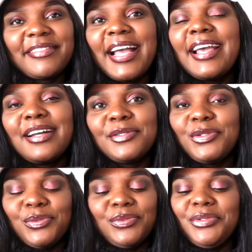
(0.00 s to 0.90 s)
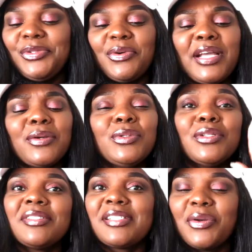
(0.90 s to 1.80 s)
i had to you know i could
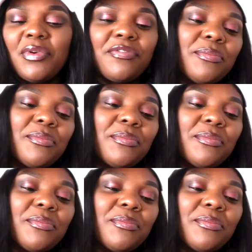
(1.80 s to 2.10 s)
not stay away